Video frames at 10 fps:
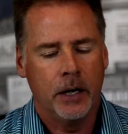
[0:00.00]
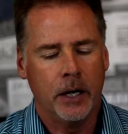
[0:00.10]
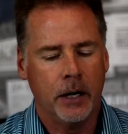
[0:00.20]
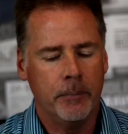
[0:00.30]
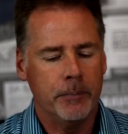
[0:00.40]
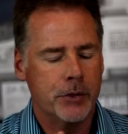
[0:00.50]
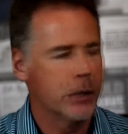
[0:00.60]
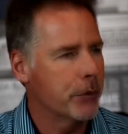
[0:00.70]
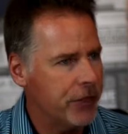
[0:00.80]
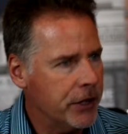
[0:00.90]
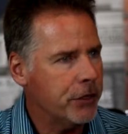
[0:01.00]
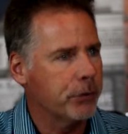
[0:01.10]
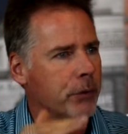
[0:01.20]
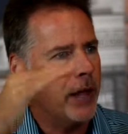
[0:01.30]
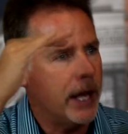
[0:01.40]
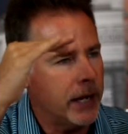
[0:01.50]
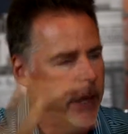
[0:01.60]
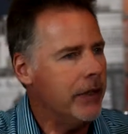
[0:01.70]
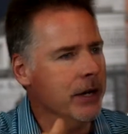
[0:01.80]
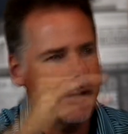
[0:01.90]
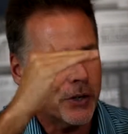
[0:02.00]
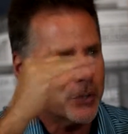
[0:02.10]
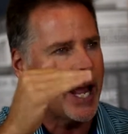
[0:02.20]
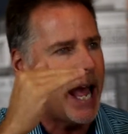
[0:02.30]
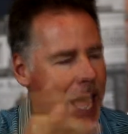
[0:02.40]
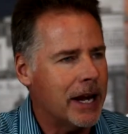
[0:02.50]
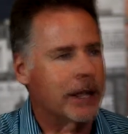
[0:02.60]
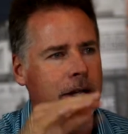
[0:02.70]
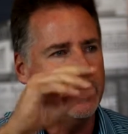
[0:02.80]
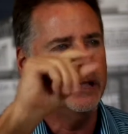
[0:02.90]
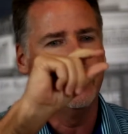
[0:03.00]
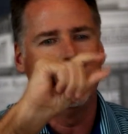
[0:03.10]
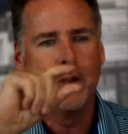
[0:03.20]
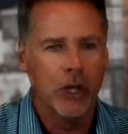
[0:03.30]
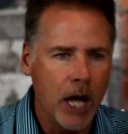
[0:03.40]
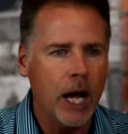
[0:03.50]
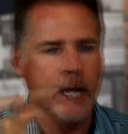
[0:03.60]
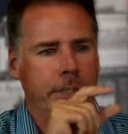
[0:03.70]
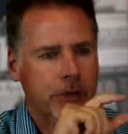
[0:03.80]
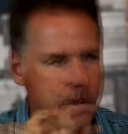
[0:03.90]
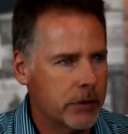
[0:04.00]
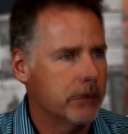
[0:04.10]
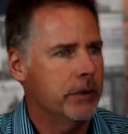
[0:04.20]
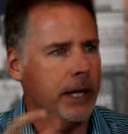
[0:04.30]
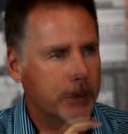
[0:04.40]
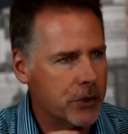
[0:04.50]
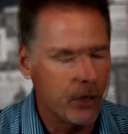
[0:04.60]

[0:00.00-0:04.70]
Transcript: Um, so think through that and then just add in the lines that